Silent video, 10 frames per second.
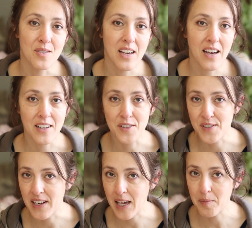do that,
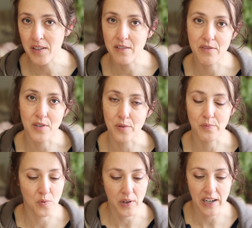here's an amulet
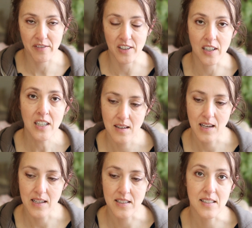for whatever,
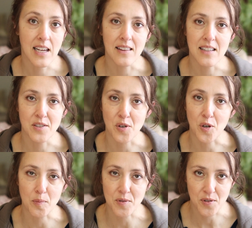and take these
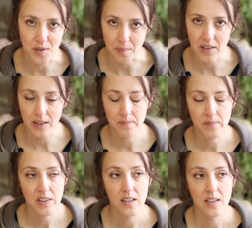herbs or something.
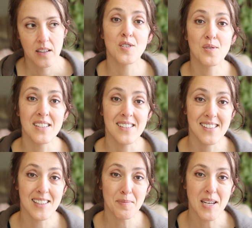So these
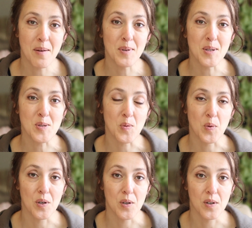sleep temples
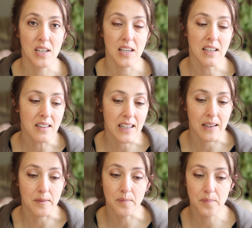were
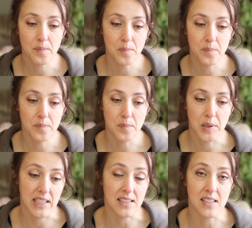healing
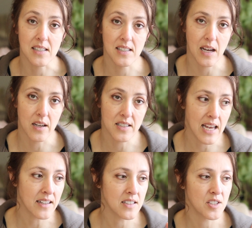places that
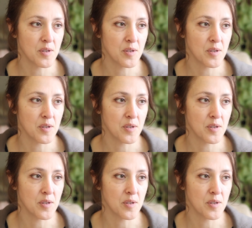tended